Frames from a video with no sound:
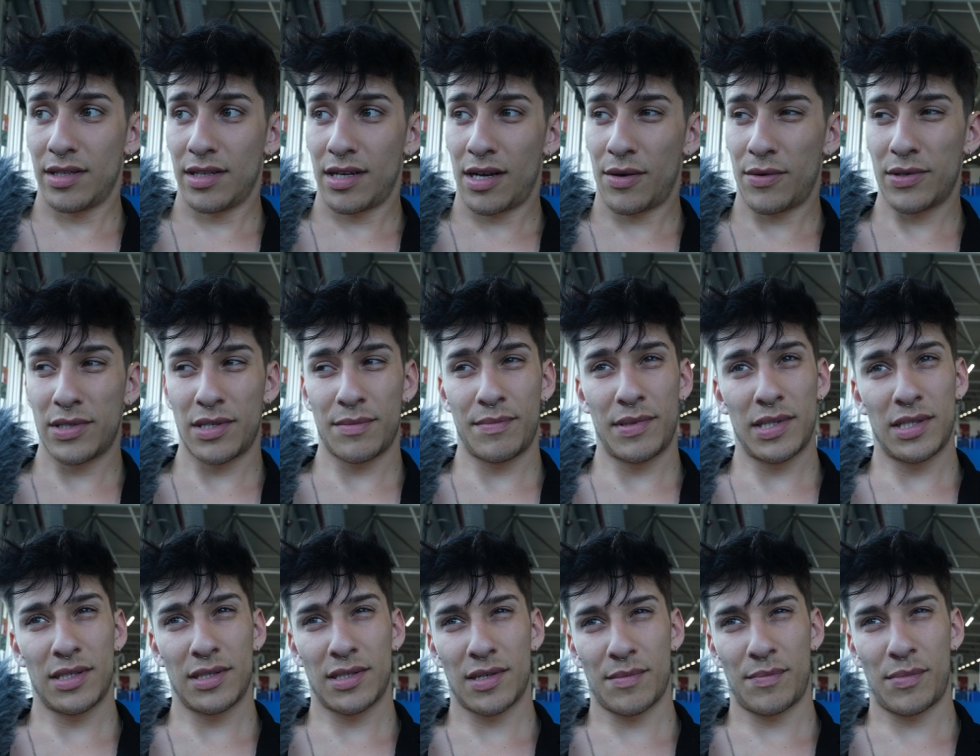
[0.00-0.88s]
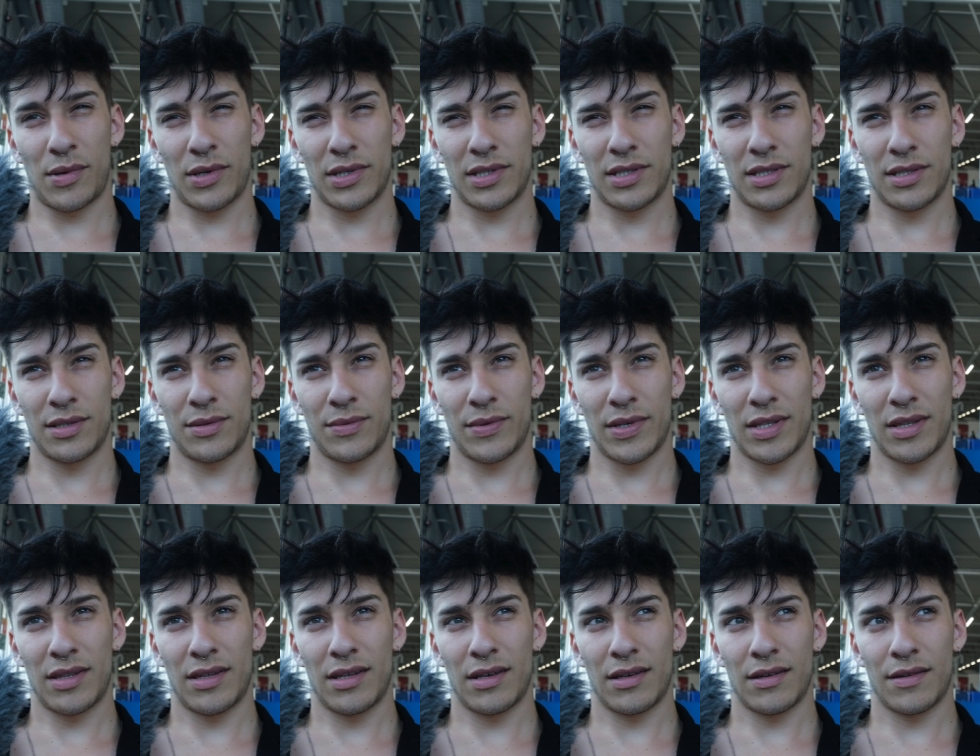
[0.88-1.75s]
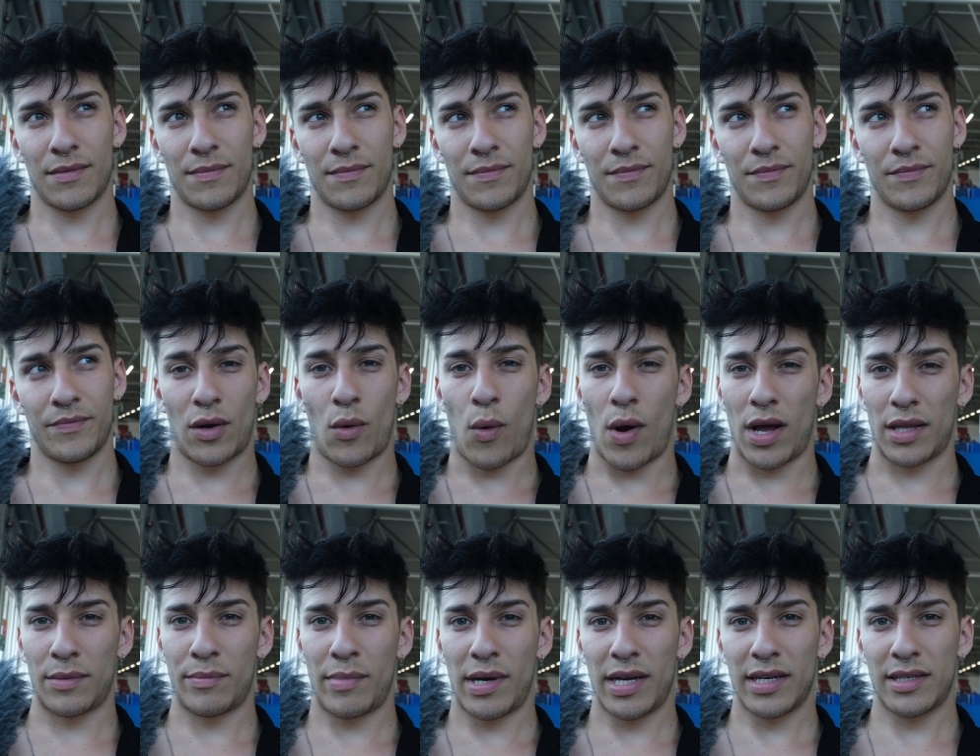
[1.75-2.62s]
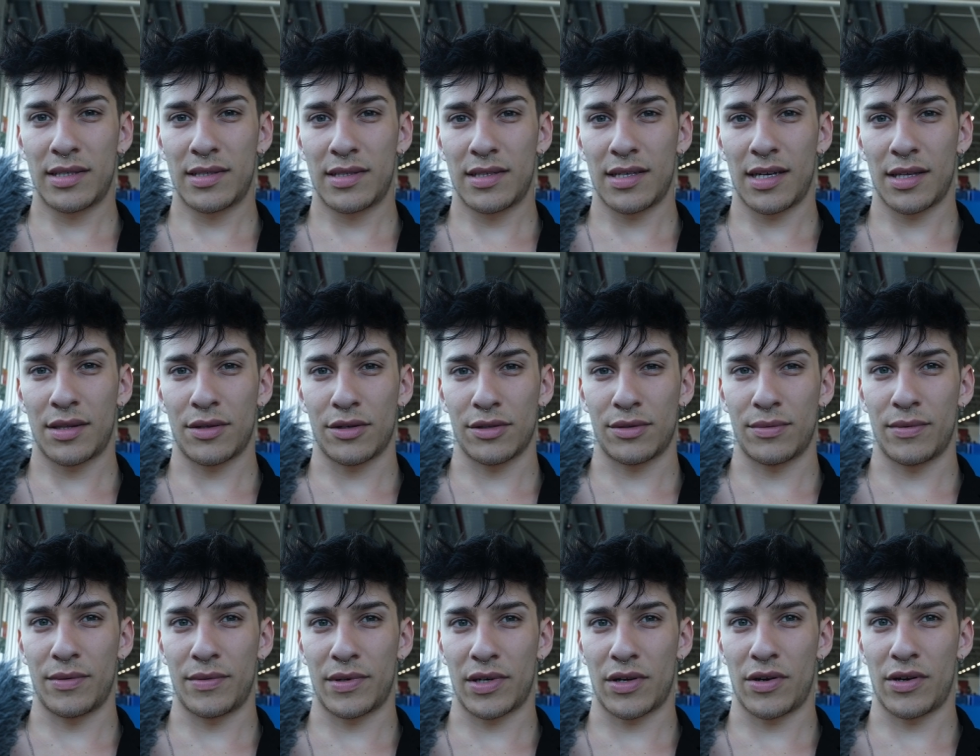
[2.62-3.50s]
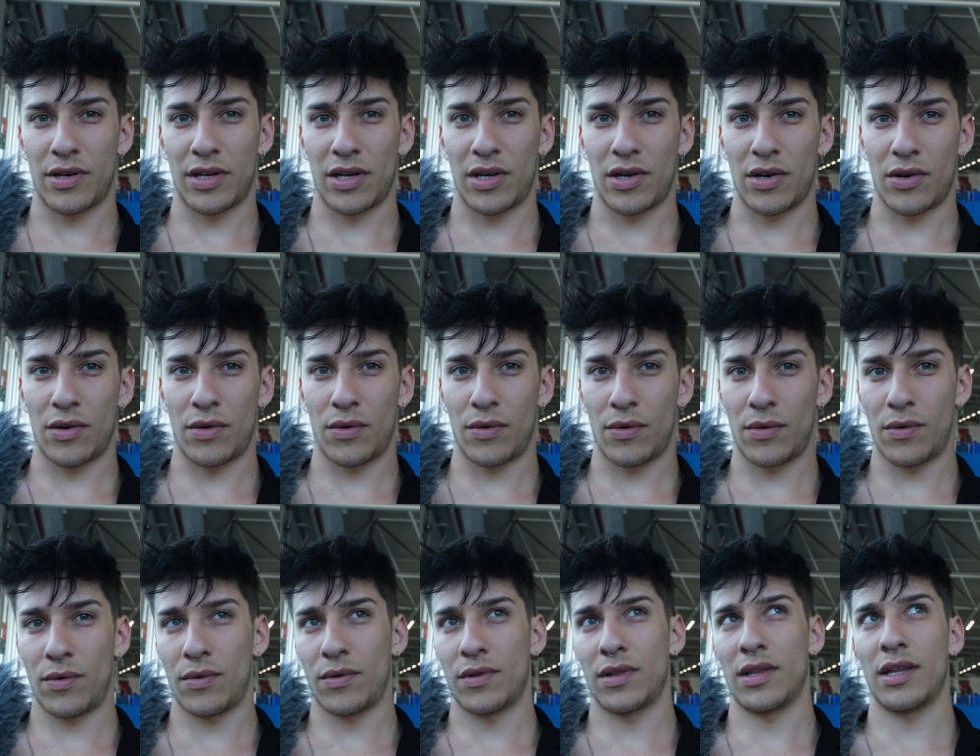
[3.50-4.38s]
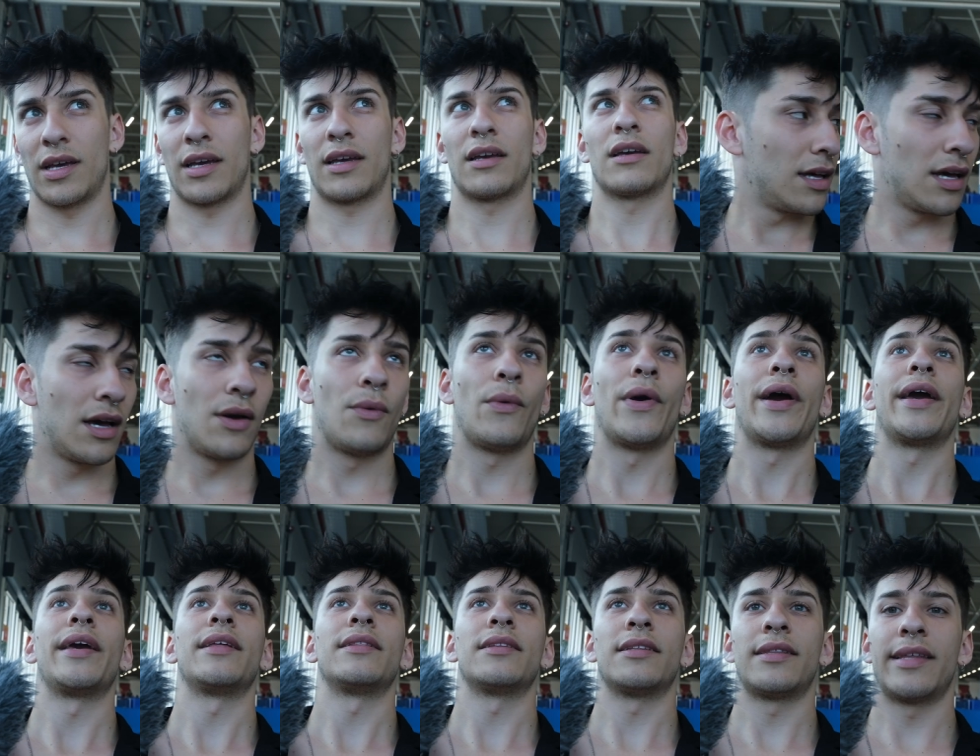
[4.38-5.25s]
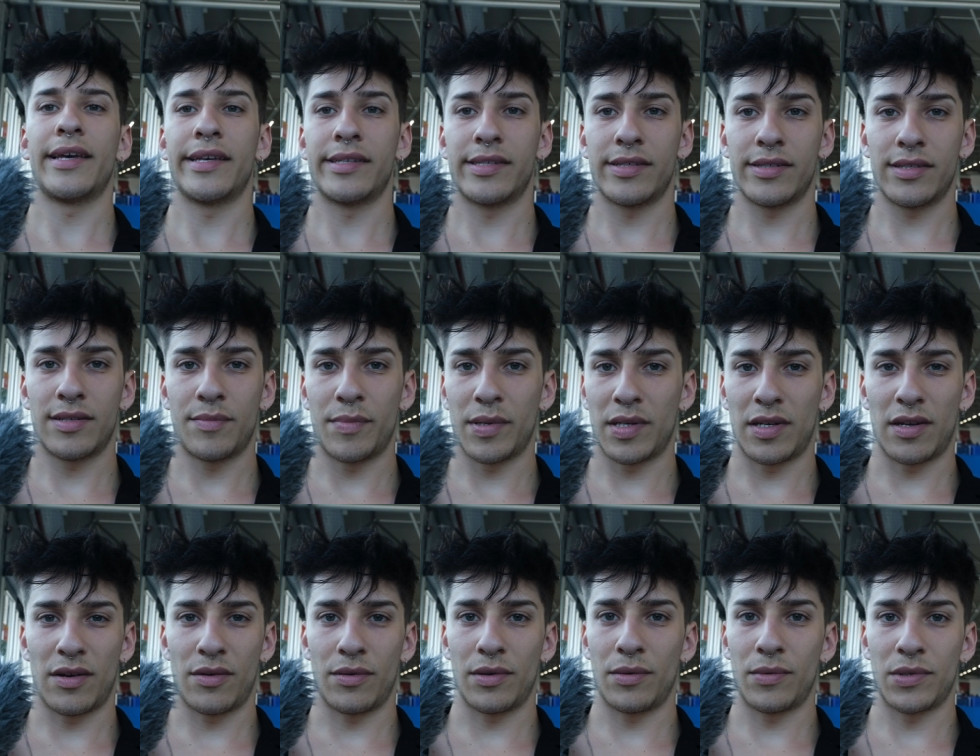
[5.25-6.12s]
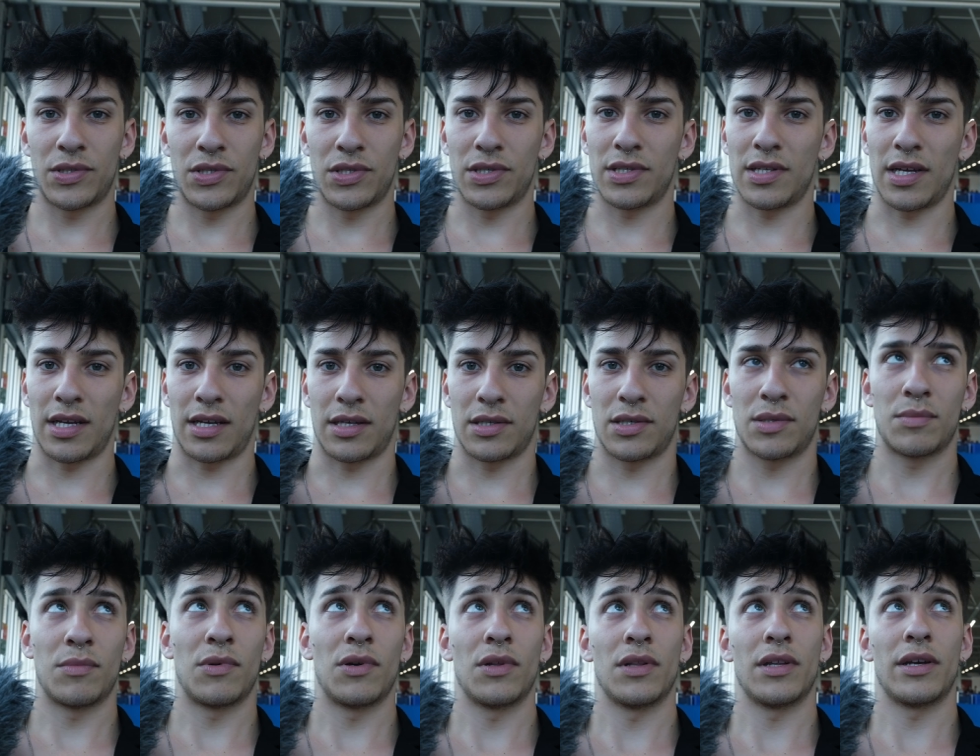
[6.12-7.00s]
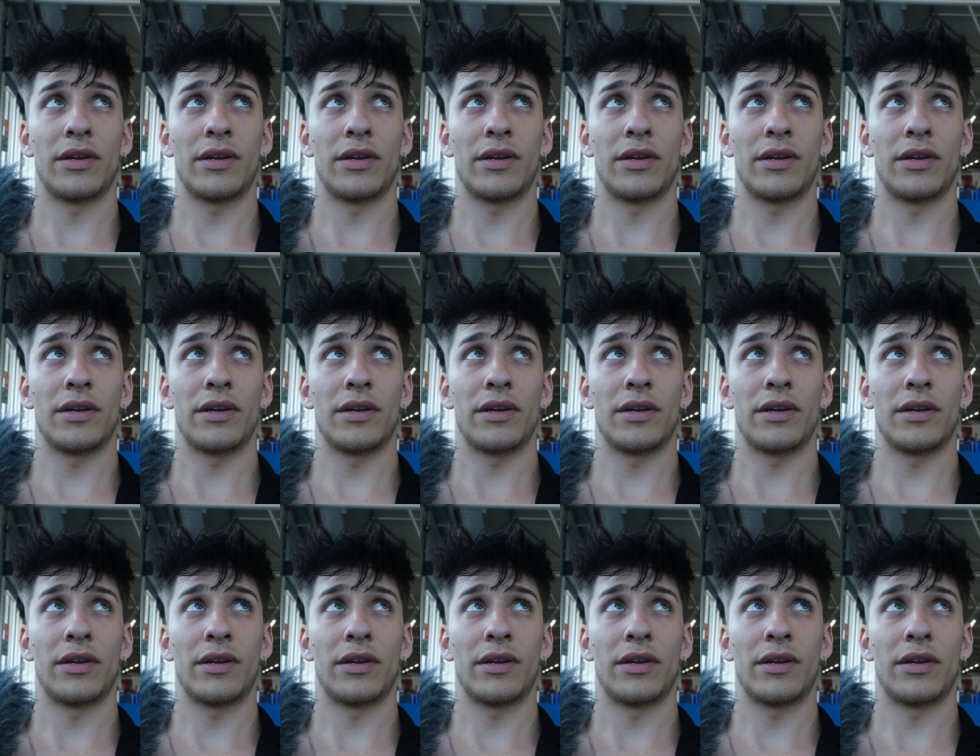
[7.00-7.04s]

I was a bit disappointed with the quad bikes. I thought we were gonna go like away in the desert, but no, it was just like a small